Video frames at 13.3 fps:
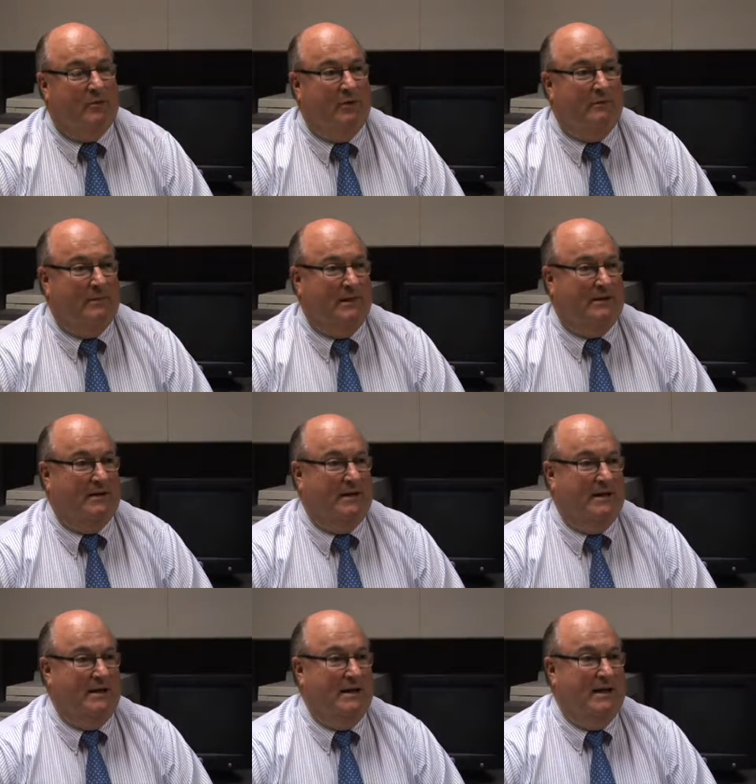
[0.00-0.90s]
equipment that
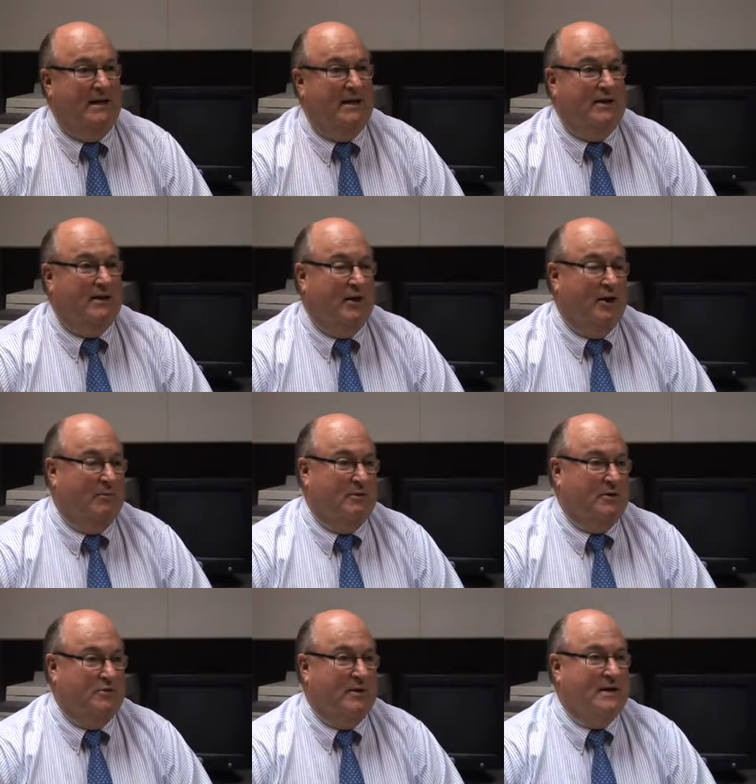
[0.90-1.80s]
he needed to
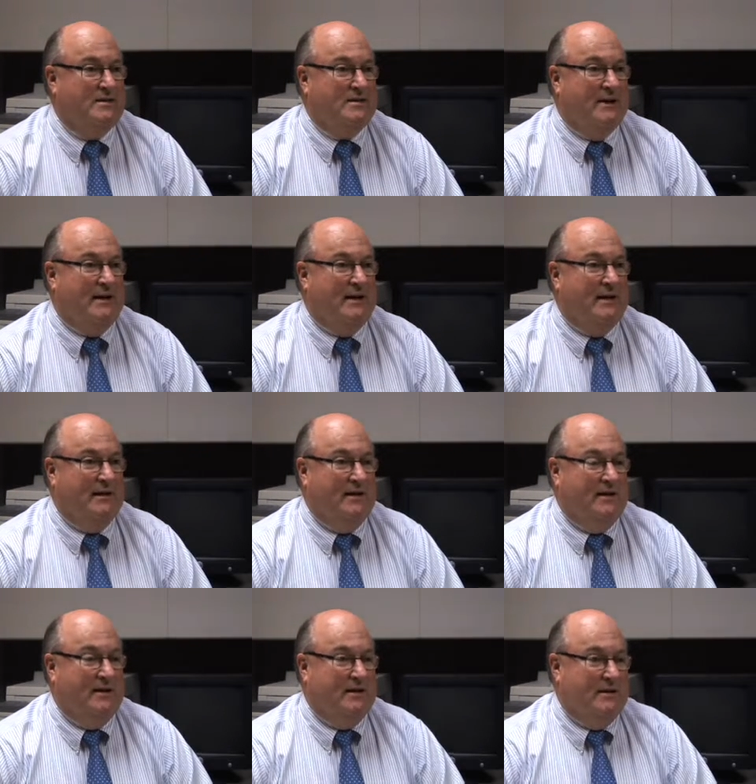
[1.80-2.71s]
help address that
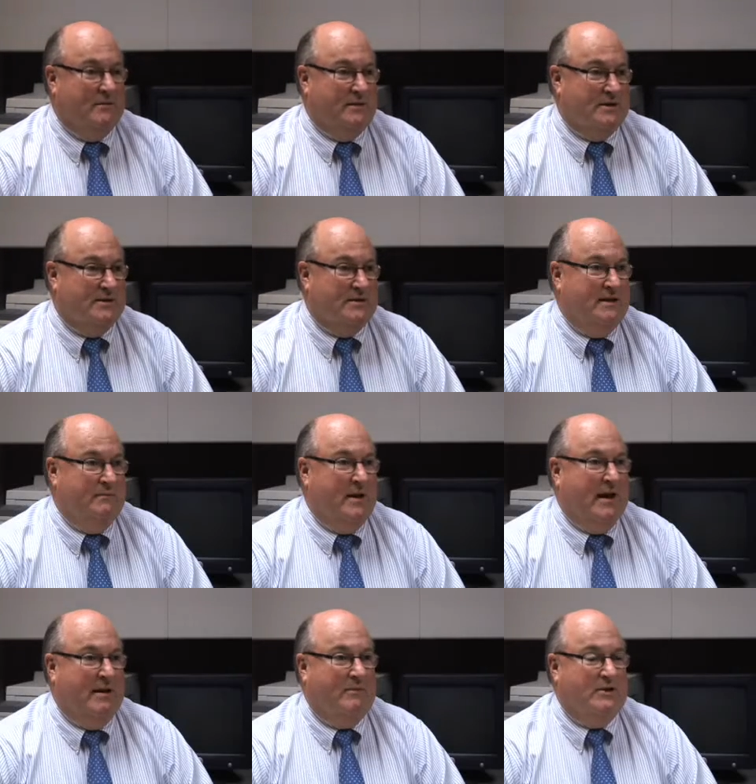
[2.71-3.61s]
was a
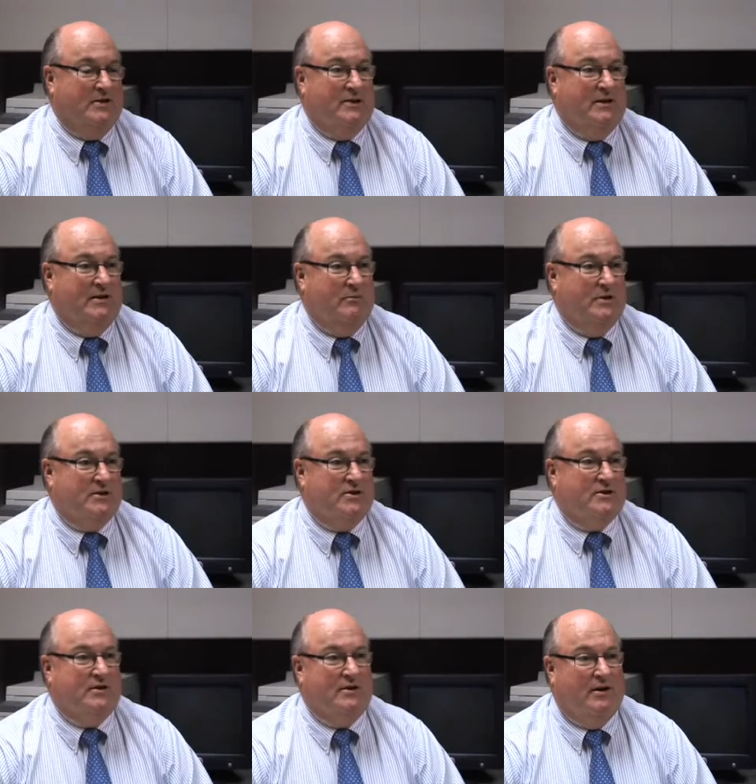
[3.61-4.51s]
CPAP machine,
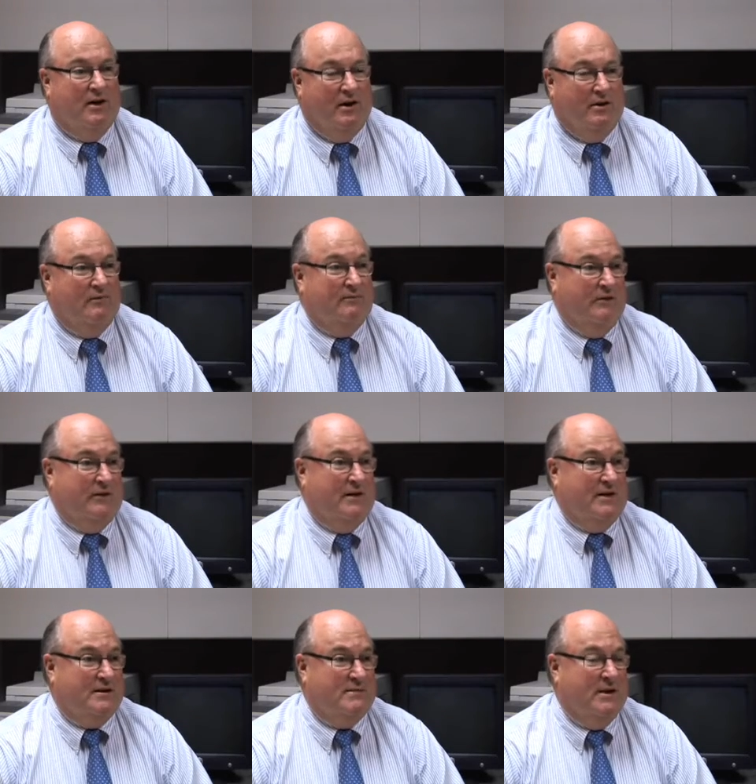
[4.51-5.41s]
which are
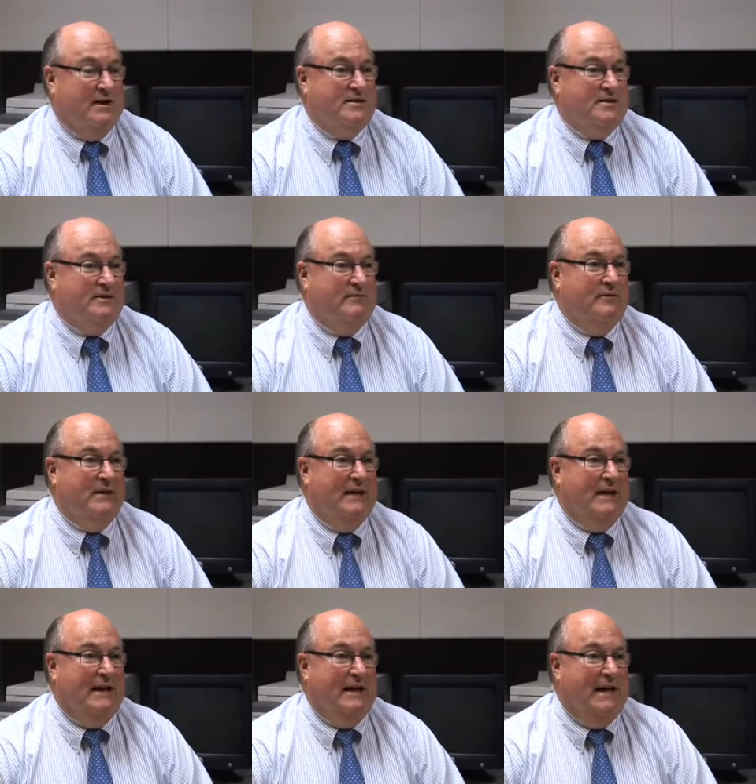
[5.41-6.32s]
very expensive,
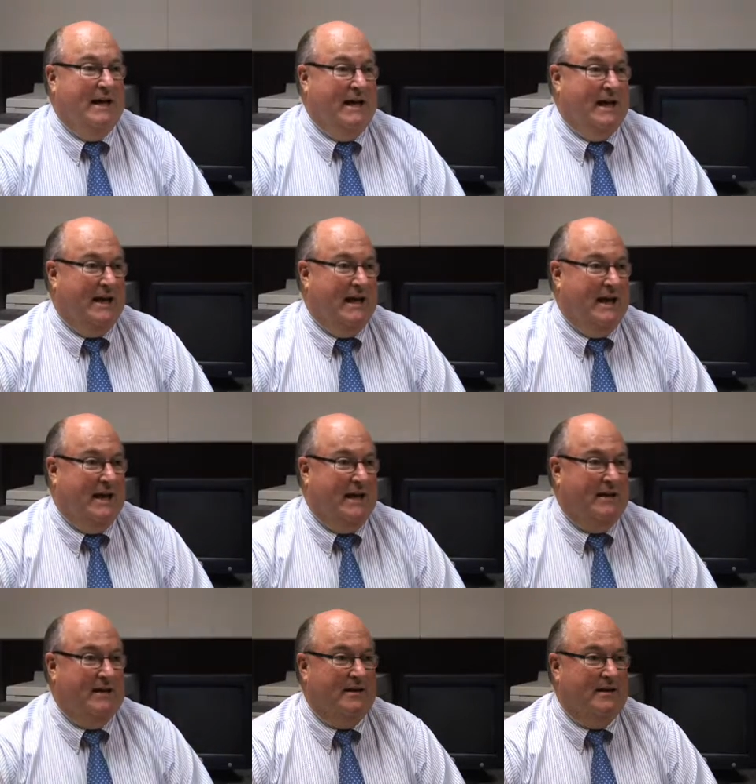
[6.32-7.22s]

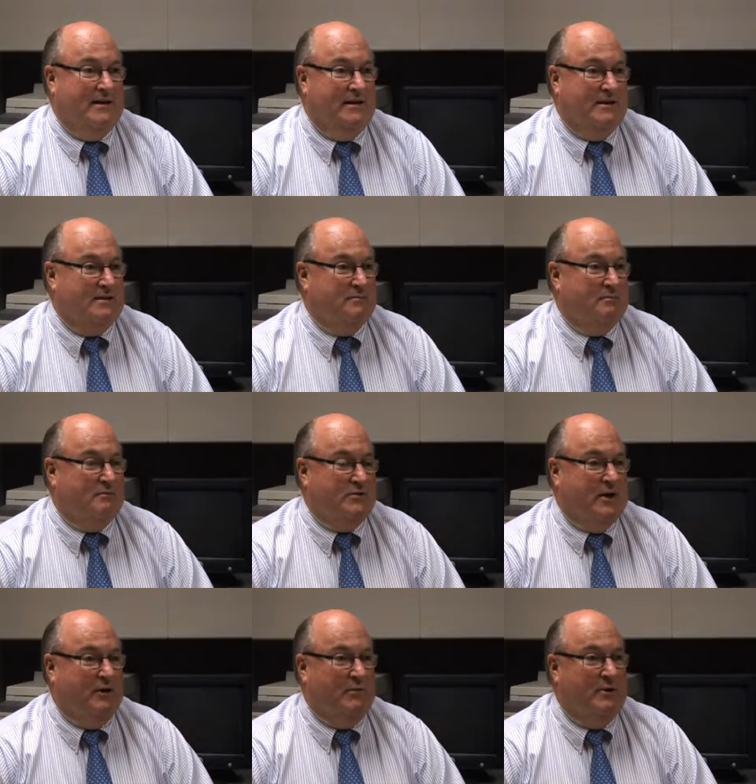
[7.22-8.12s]
and this
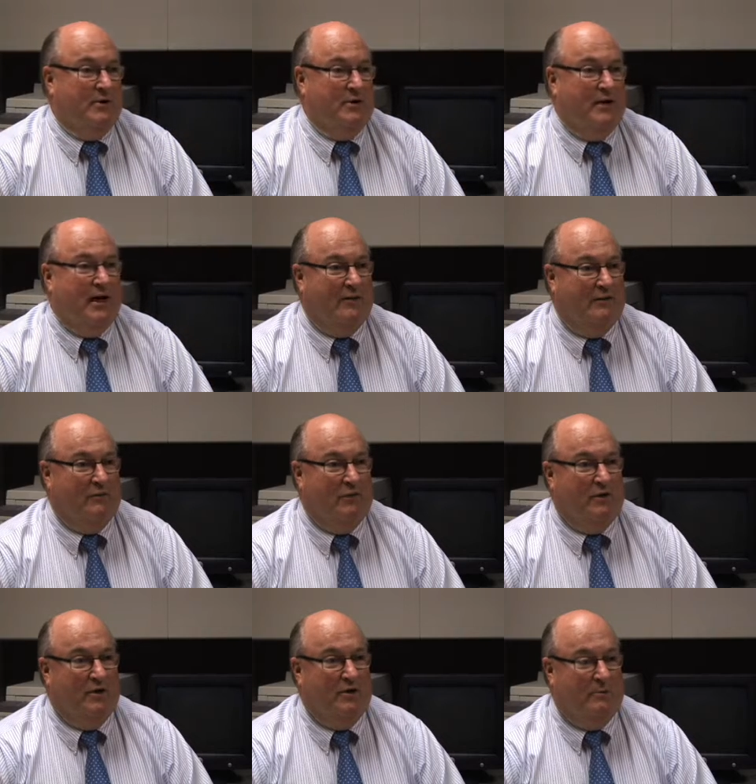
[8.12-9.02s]
gentleman could not
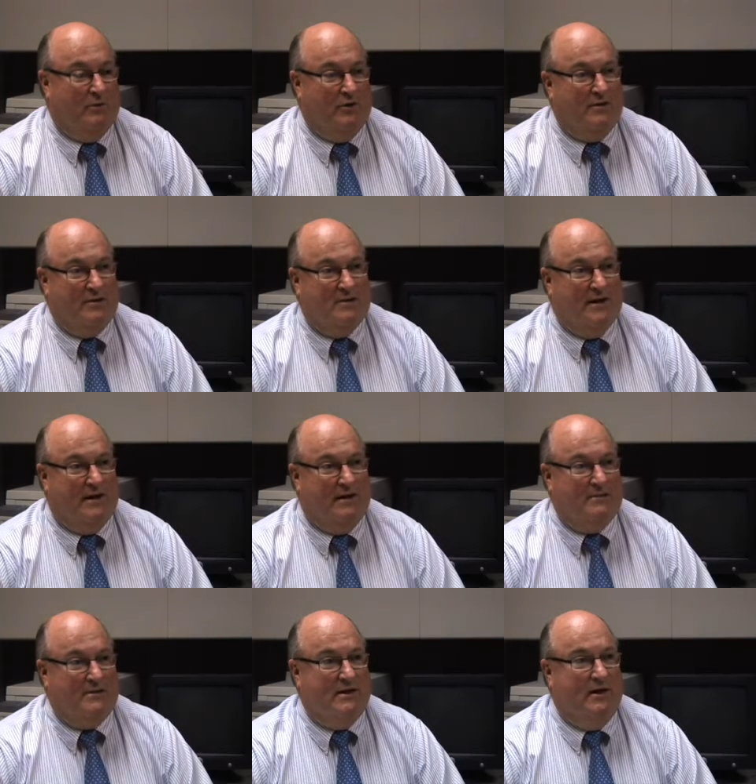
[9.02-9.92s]
afford to purchase that
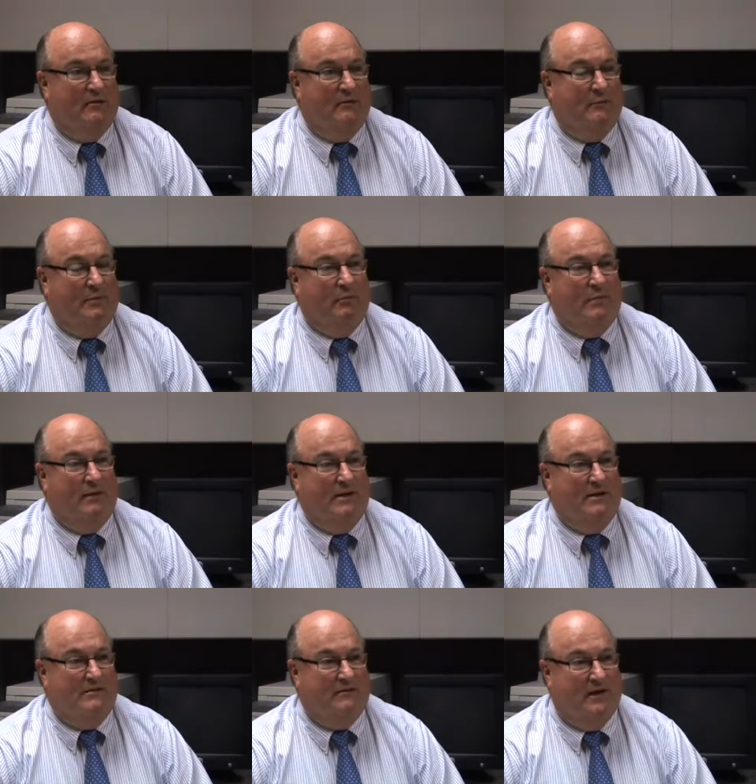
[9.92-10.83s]
himself, but with
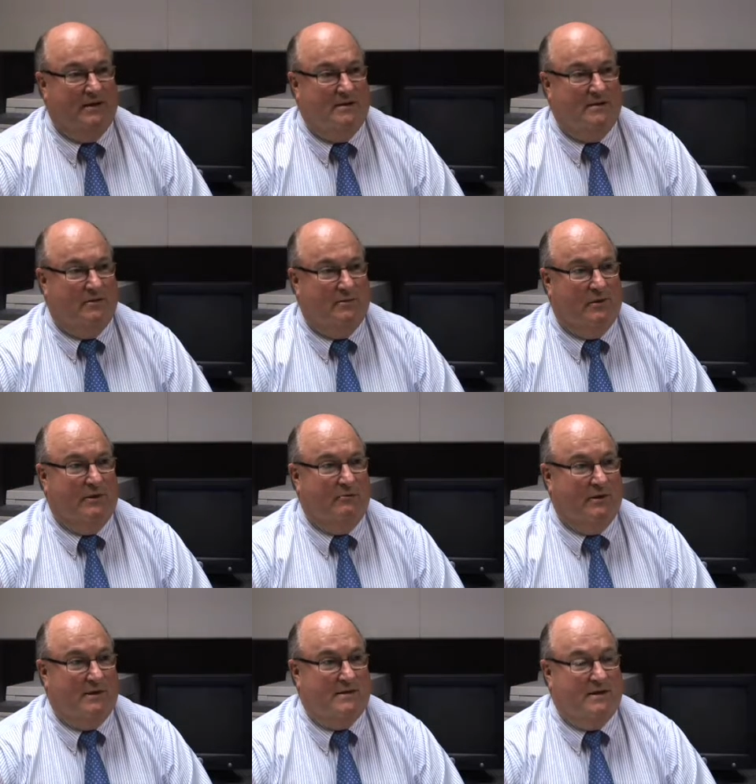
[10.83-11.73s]
these funds that we
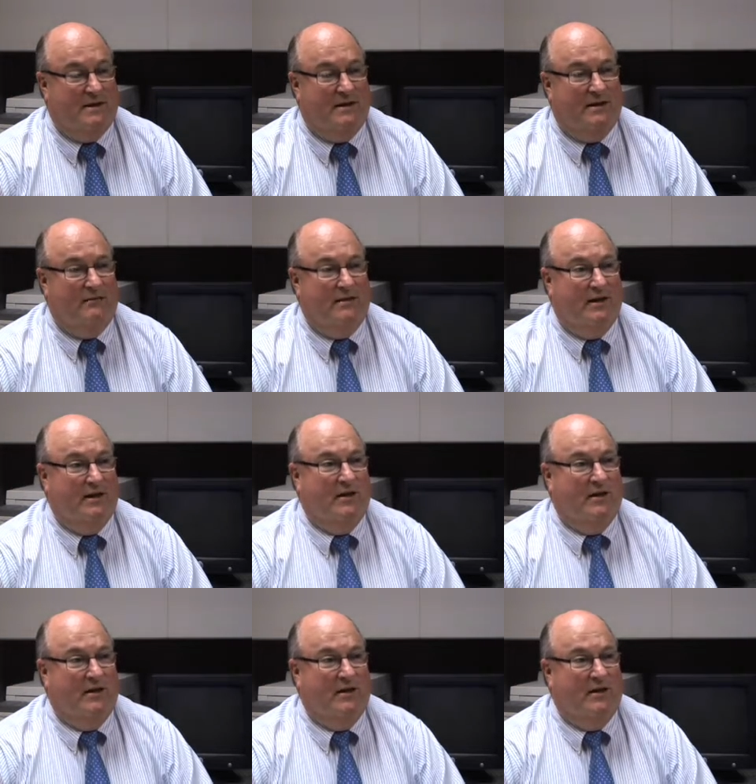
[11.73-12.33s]
received,